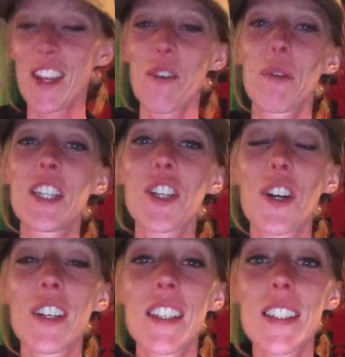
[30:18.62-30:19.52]

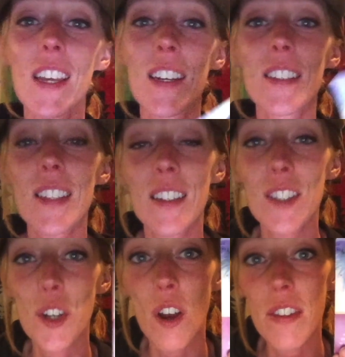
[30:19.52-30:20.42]
Returning to
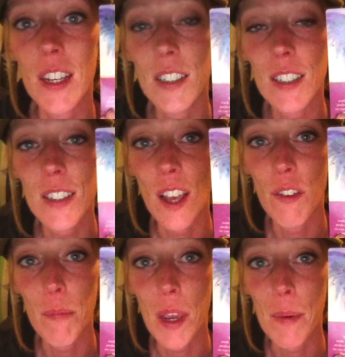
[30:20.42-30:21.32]
innocence, your authentic
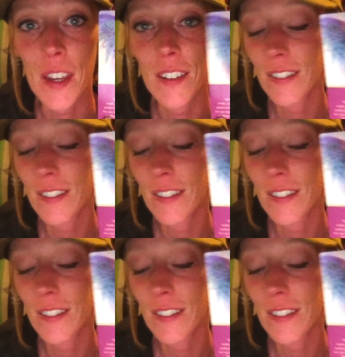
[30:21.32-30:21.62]
self, baby.